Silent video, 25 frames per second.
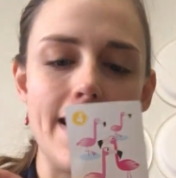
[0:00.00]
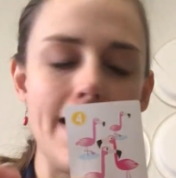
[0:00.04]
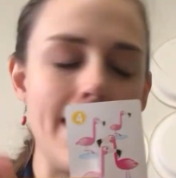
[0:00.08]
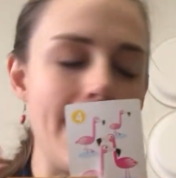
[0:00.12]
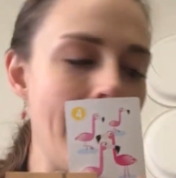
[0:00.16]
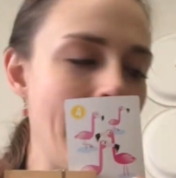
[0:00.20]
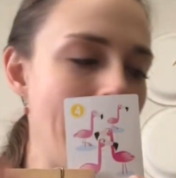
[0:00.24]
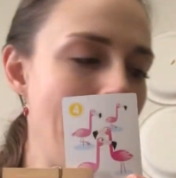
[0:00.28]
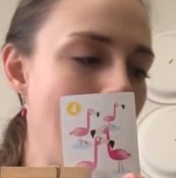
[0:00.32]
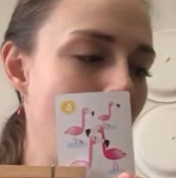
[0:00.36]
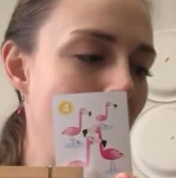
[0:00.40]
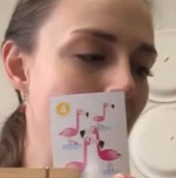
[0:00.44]

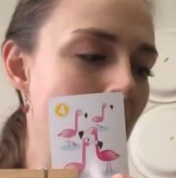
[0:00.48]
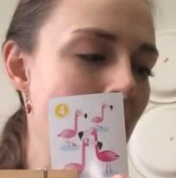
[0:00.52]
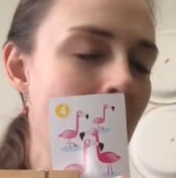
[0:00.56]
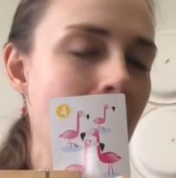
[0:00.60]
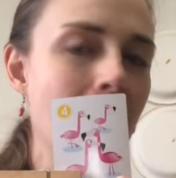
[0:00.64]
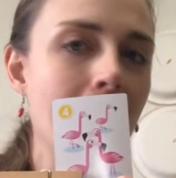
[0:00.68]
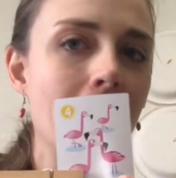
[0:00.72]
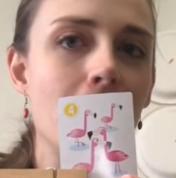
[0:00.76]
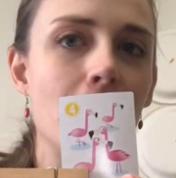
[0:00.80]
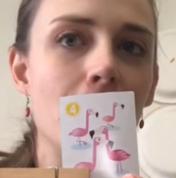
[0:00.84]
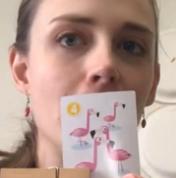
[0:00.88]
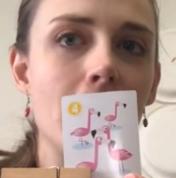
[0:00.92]
Now,
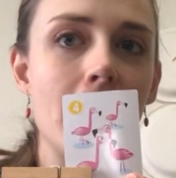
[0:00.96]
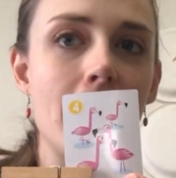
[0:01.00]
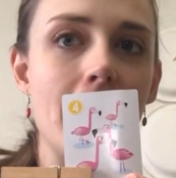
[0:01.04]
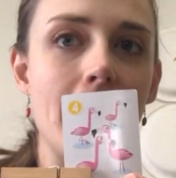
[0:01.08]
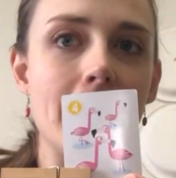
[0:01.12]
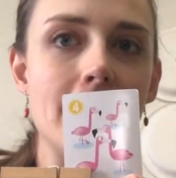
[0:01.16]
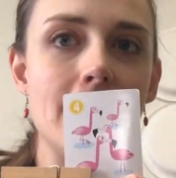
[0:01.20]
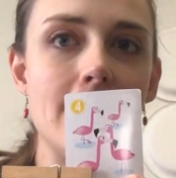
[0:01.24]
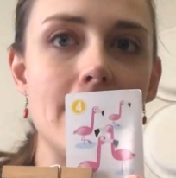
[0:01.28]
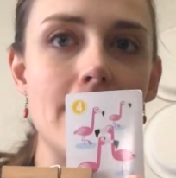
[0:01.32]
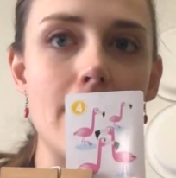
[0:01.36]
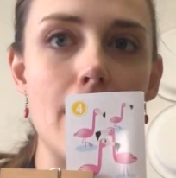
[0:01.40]
I know that
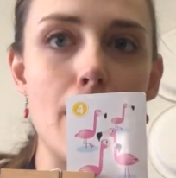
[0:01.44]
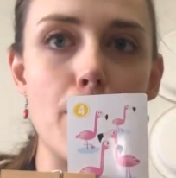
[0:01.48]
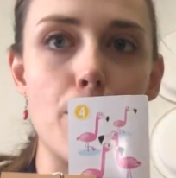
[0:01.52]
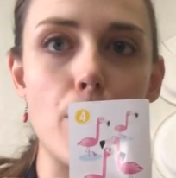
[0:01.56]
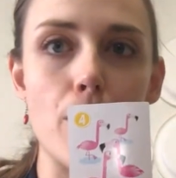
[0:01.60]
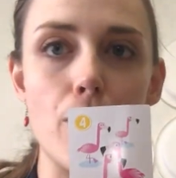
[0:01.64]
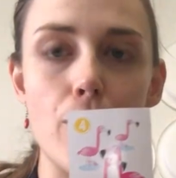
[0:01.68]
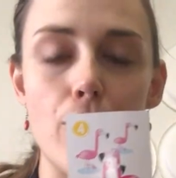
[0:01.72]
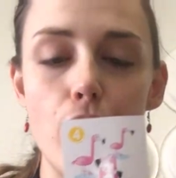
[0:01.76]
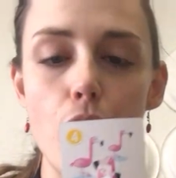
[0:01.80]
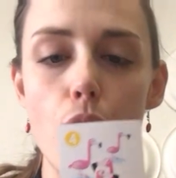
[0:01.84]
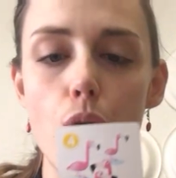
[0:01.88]
that's the
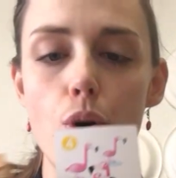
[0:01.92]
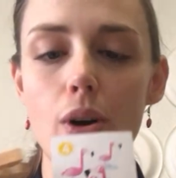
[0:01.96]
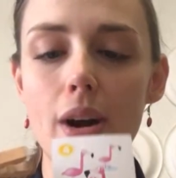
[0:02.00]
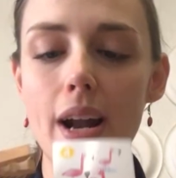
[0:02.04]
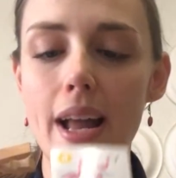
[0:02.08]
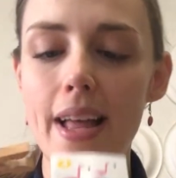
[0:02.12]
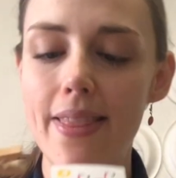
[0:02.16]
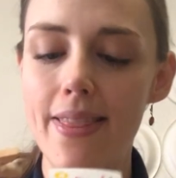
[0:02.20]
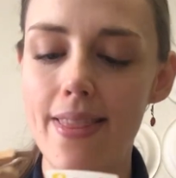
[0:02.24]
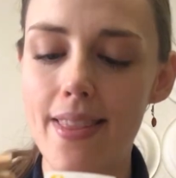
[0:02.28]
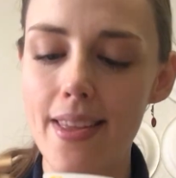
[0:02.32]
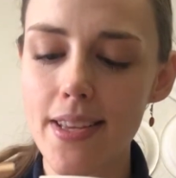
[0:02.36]
number 4,
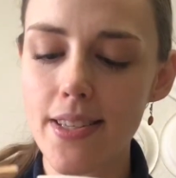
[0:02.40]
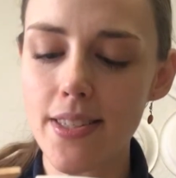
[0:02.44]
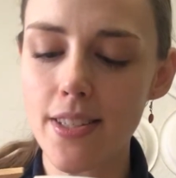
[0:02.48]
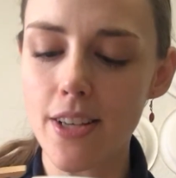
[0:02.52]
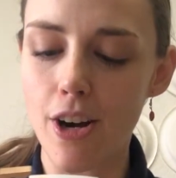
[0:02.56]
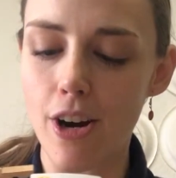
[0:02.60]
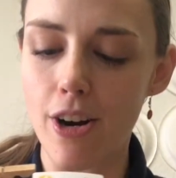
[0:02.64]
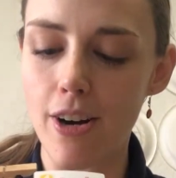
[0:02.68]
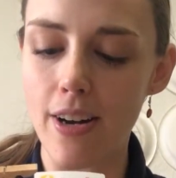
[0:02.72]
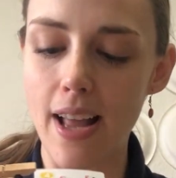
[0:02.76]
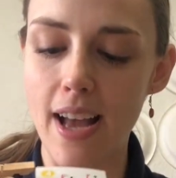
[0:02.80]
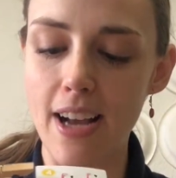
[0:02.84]
and this
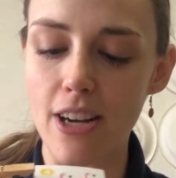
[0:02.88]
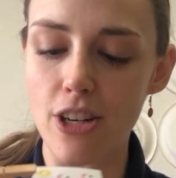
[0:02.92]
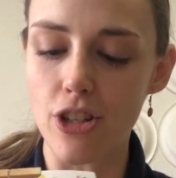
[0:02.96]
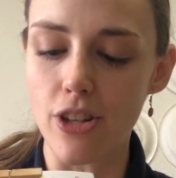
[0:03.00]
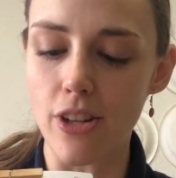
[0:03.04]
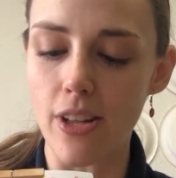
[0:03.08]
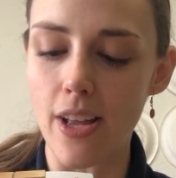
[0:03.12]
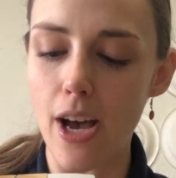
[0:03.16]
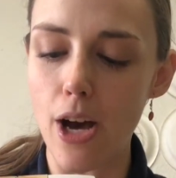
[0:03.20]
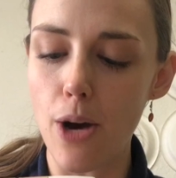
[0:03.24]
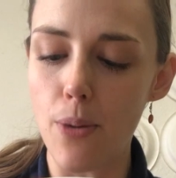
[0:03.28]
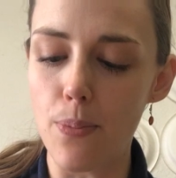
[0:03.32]
card
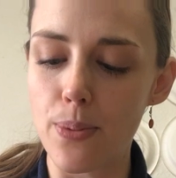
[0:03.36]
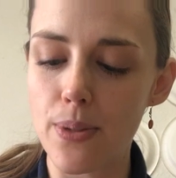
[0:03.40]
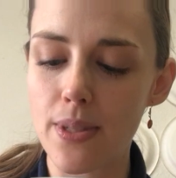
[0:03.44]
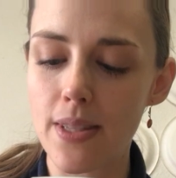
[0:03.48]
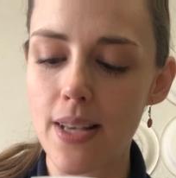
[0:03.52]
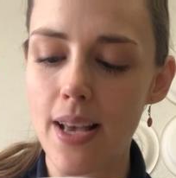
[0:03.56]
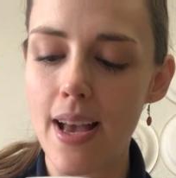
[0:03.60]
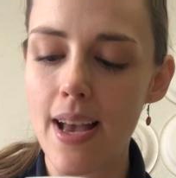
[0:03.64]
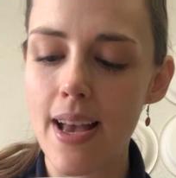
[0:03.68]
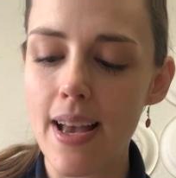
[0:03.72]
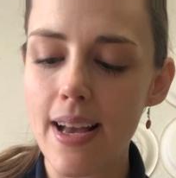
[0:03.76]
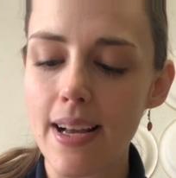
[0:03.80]
actually
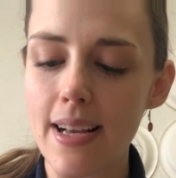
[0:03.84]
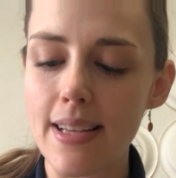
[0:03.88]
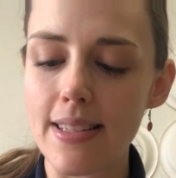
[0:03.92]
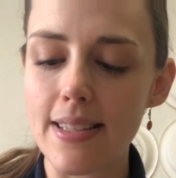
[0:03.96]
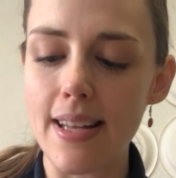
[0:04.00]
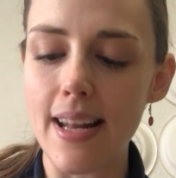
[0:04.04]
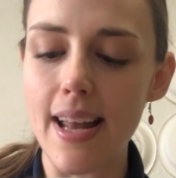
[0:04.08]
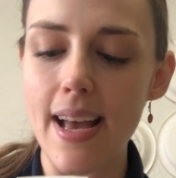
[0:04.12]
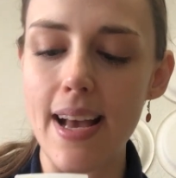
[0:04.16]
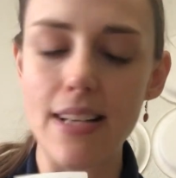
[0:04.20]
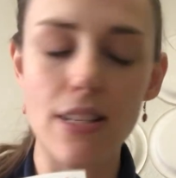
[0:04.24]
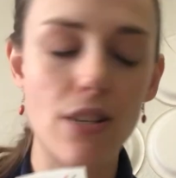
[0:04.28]
helps
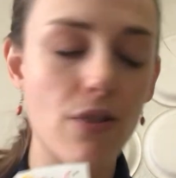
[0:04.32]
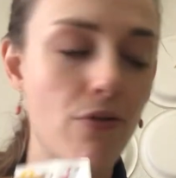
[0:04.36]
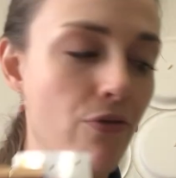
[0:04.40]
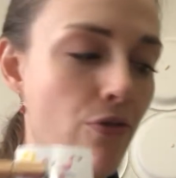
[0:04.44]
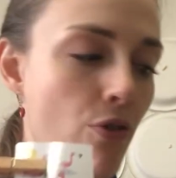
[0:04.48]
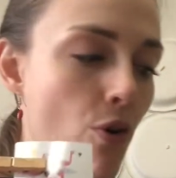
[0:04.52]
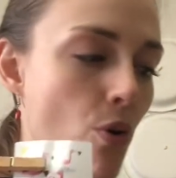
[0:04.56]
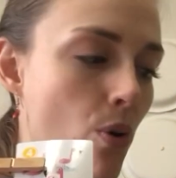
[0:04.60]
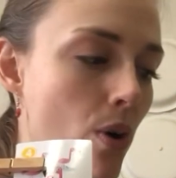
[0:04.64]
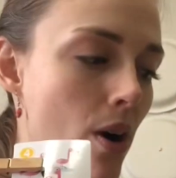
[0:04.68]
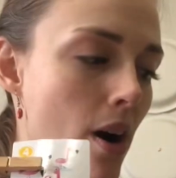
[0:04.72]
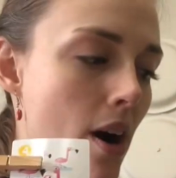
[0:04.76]
because it has
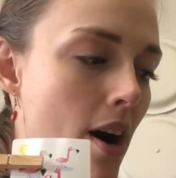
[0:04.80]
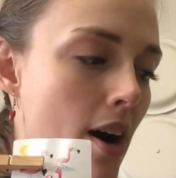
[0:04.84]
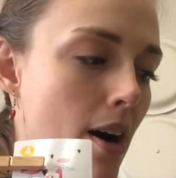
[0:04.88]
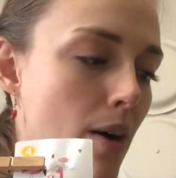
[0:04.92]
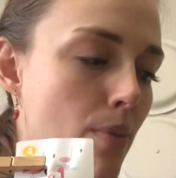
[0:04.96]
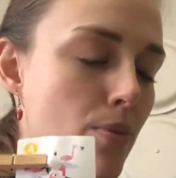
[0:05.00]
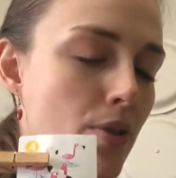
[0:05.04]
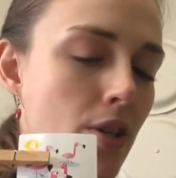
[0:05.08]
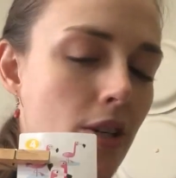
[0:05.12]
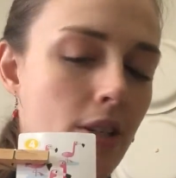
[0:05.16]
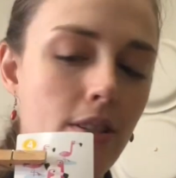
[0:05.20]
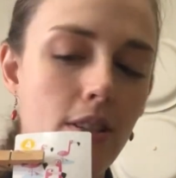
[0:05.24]
4
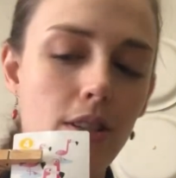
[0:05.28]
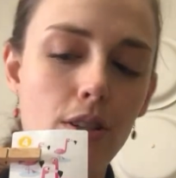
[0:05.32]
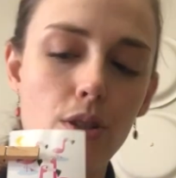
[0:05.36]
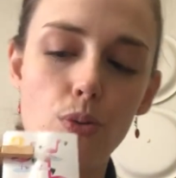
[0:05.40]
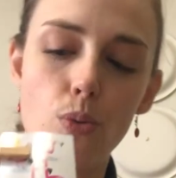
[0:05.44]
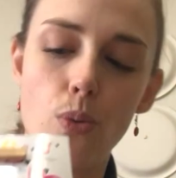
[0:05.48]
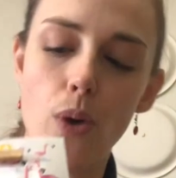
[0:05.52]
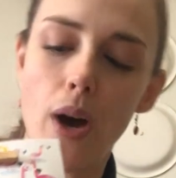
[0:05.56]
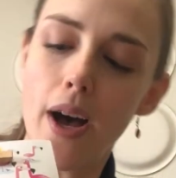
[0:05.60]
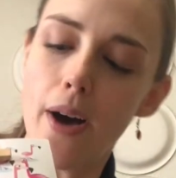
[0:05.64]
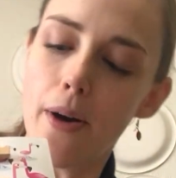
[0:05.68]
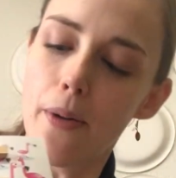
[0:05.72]
objects
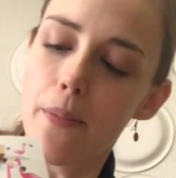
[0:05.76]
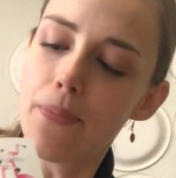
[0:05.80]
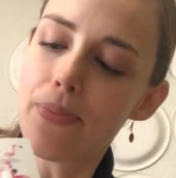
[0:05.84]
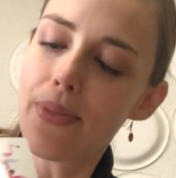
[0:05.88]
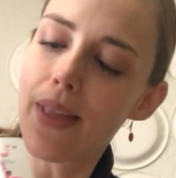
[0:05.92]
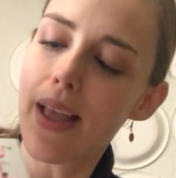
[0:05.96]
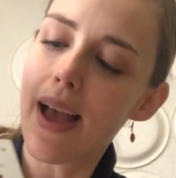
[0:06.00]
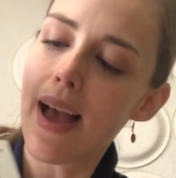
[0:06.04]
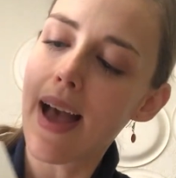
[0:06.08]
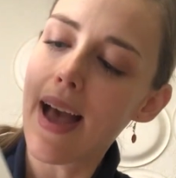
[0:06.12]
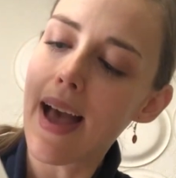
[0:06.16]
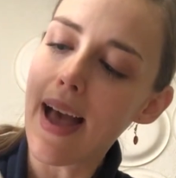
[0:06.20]
as well.
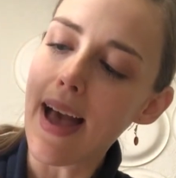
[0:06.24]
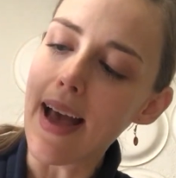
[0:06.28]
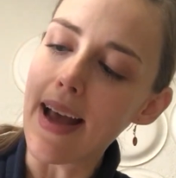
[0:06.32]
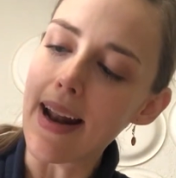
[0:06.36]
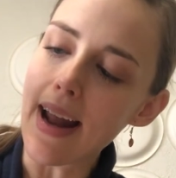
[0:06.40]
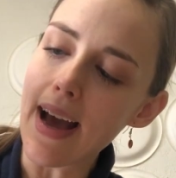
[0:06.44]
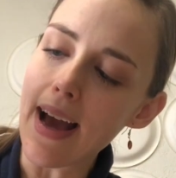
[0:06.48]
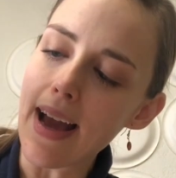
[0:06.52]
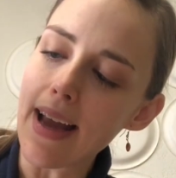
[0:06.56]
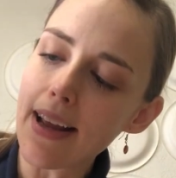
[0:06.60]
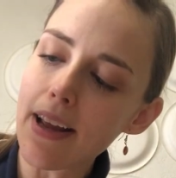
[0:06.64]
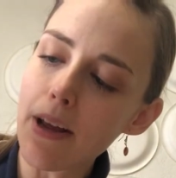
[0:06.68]

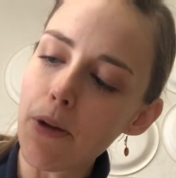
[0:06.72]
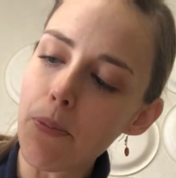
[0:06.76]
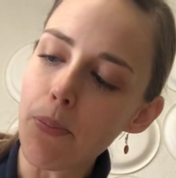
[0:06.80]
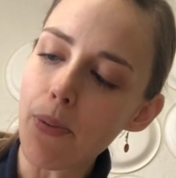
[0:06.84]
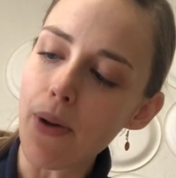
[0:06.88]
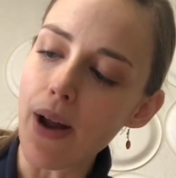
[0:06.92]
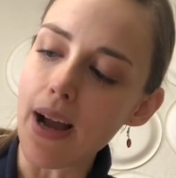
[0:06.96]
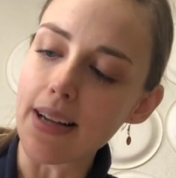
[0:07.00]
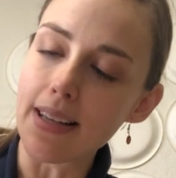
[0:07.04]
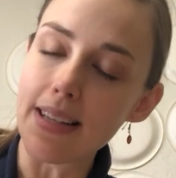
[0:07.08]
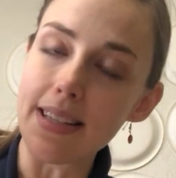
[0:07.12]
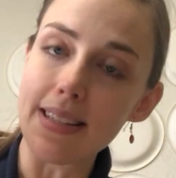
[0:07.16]
And I can
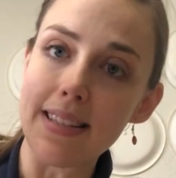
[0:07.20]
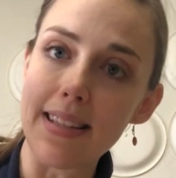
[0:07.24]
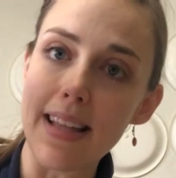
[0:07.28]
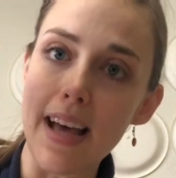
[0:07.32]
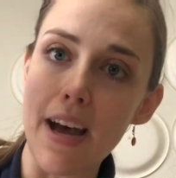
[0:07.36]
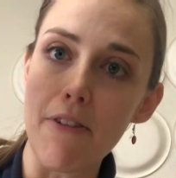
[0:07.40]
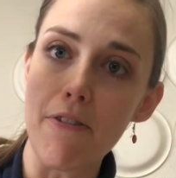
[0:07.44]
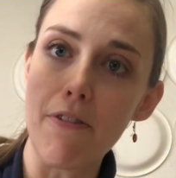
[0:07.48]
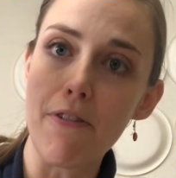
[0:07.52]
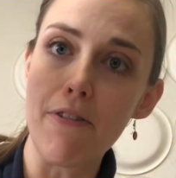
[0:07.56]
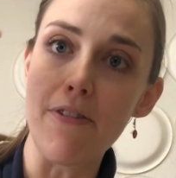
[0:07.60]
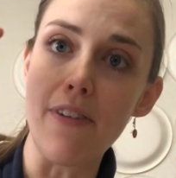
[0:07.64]
practice
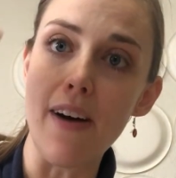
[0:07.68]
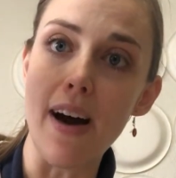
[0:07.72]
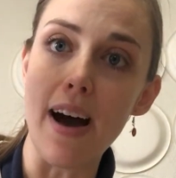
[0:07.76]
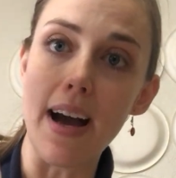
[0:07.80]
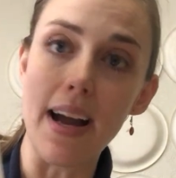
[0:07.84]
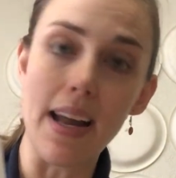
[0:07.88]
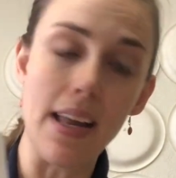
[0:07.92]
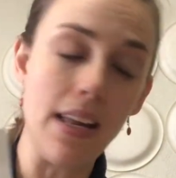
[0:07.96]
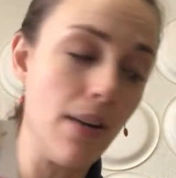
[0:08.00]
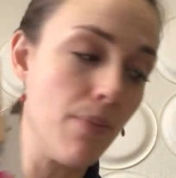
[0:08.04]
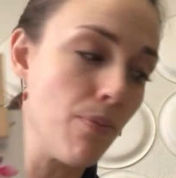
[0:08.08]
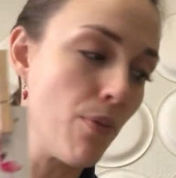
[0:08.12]
that
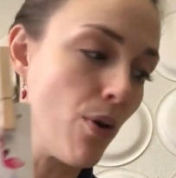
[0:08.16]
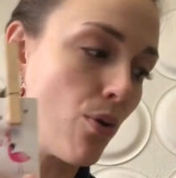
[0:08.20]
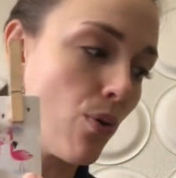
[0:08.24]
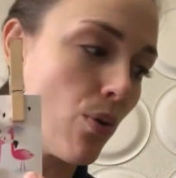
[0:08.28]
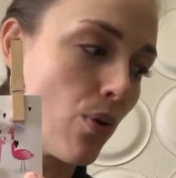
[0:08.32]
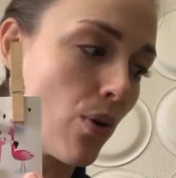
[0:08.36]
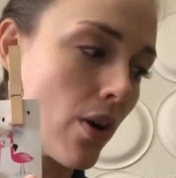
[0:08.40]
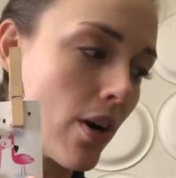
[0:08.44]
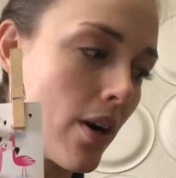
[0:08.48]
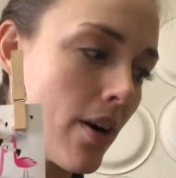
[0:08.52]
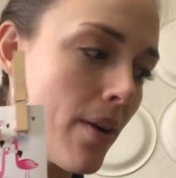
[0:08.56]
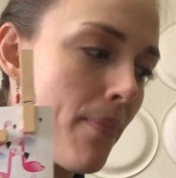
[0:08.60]
fine
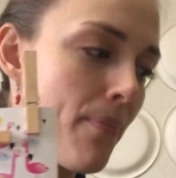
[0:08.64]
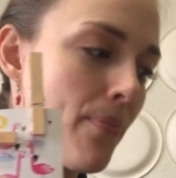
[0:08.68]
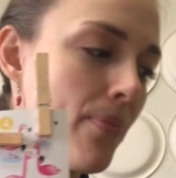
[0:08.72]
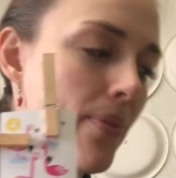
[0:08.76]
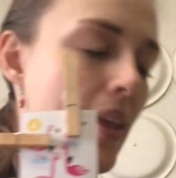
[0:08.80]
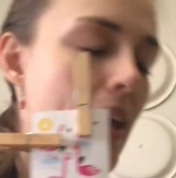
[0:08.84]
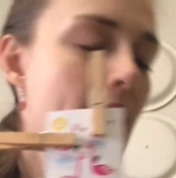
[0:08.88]
motor